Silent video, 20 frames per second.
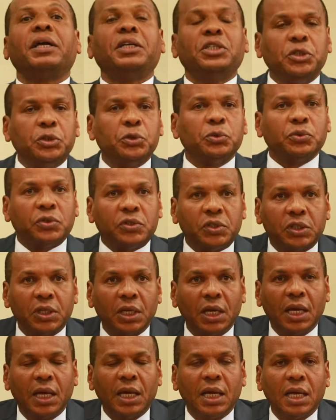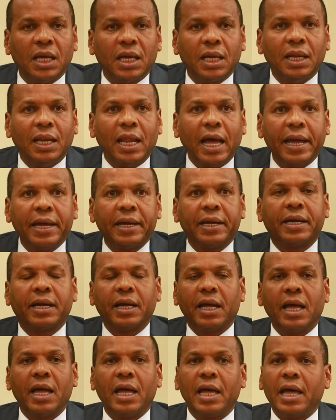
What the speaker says: issues like